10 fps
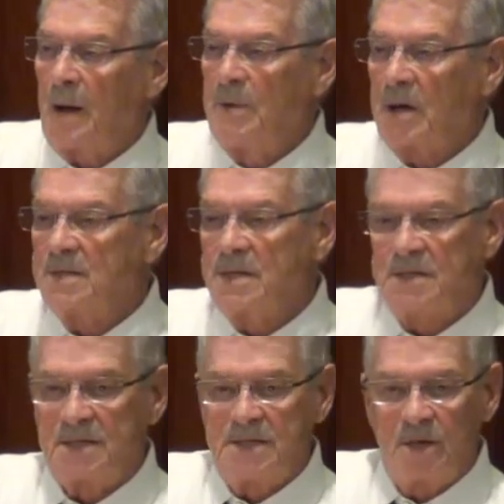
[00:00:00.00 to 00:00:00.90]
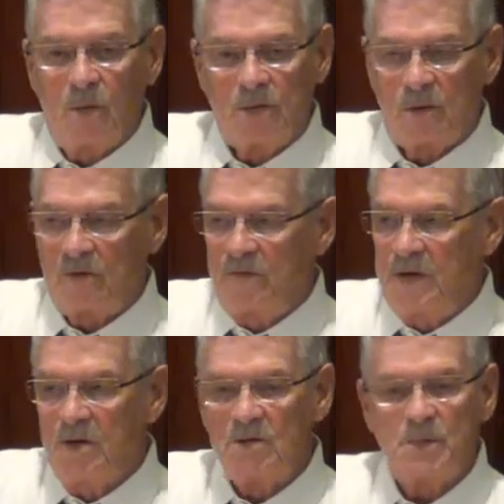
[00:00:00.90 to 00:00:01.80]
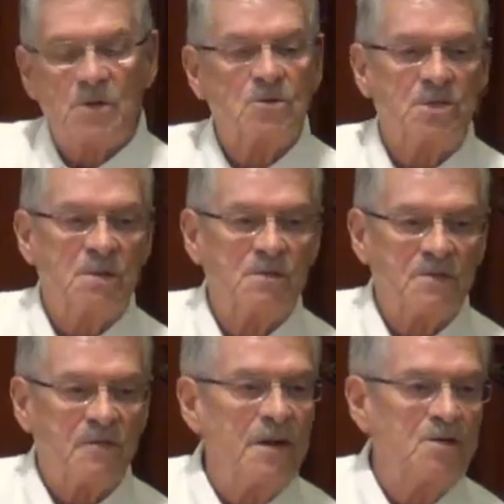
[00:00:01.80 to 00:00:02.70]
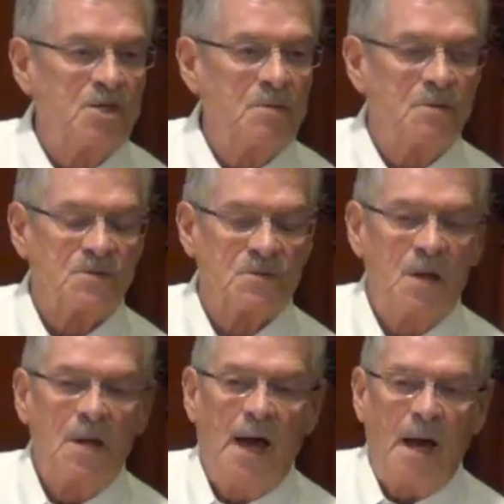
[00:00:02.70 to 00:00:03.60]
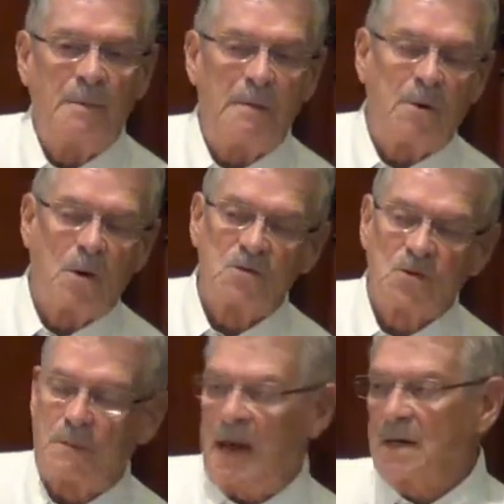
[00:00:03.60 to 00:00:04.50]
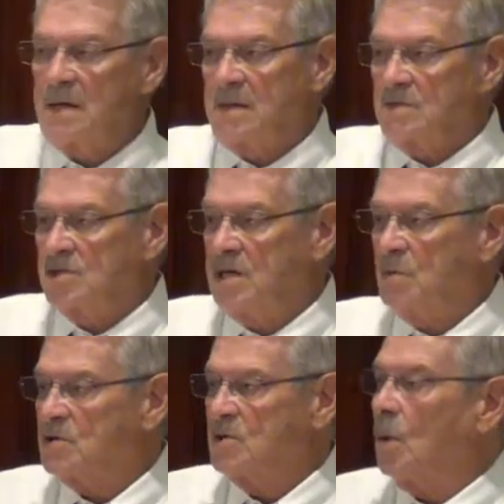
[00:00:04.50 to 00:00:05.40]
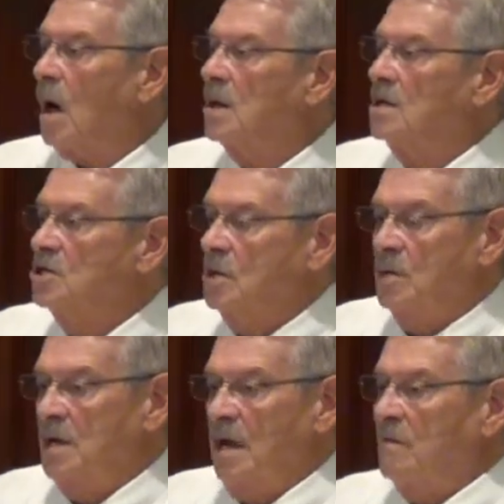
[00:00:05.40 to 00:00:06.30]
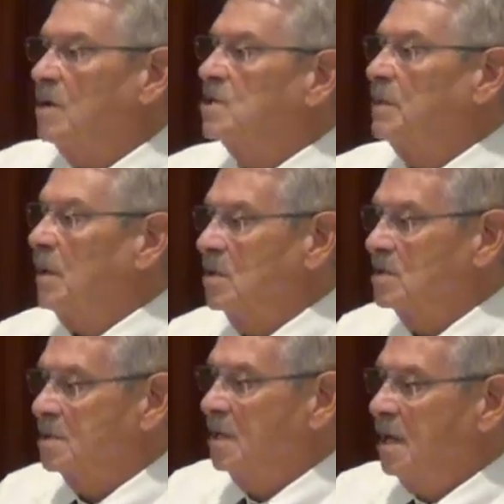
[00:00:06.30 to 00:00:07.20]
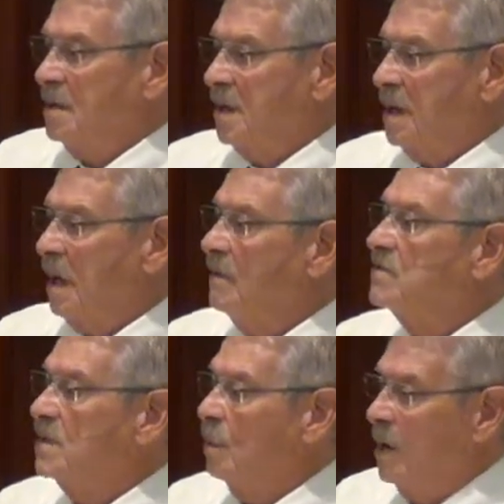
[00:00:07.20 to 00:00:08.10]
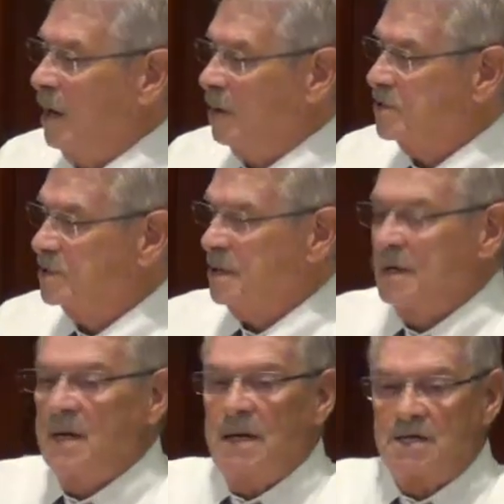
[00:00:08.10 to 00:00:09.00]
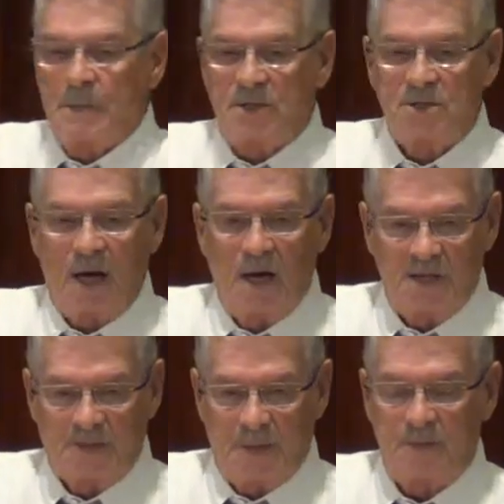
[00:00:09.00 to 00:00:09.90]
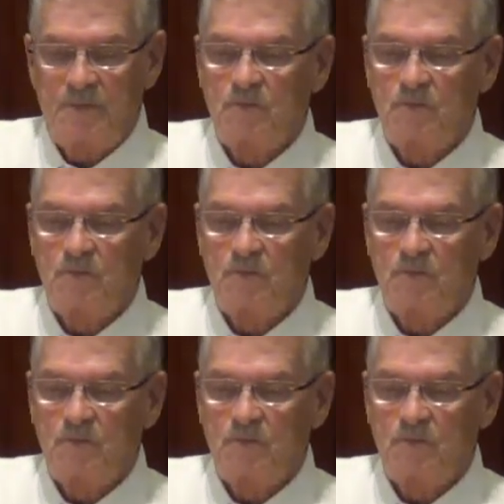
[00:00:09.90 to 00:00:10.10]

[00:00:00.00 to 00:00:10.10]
ability to deal with her fears because she was afraid she was, had been burned so badly that she was so ugly she would never experience the love of someone else, especially a husband.